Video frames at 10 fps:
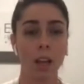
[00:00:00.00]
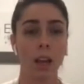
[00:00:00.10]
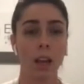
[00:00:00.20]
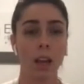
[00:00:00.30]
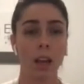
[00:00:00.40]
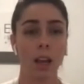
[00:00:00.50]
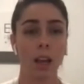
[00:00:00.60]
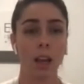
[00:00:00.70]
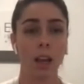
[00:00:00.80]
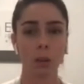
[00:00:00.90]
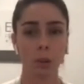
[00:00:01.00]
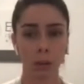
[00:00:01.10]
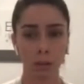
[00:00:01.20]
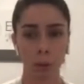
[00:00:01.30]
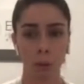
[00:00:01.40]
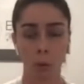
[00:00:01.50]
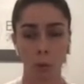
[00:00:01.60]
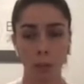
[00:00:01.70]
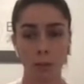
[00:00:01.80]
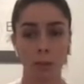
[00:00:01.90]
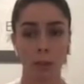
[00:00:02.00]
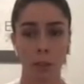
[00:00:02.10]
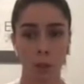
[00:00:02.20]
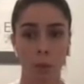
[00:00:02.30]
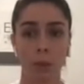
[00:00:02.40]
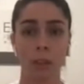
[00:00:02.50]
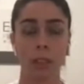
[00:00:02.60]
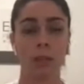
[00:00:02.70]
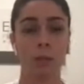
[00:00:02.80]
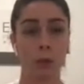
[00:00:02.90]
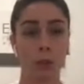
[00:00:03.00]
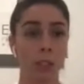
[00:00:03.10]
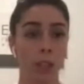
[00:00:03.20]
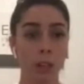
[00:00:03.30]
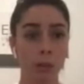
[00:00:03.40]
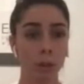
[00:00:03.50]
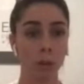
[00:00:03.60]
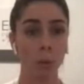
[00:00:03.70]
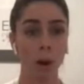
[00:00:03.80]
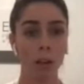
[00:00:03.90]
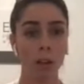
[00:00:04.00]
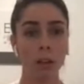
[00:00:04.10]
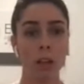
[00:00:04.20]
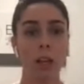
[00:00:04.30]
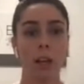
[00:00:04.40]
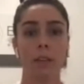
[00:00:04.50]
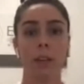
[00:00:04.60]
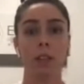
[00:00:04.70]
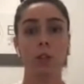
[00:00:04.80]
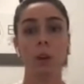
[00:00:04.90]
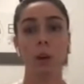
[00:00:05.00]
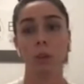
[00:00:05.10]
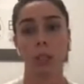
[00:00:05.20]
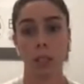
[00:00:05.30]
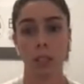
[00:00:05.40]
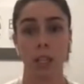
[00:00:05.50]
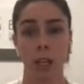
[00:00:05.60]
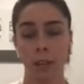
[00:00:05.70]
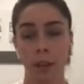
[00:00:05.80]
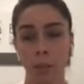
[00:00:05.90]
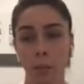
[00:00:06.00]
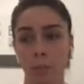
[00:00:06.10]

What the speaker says: and it can give you a lot of grief and soreness if you're sitting for a while and then you go to stand up.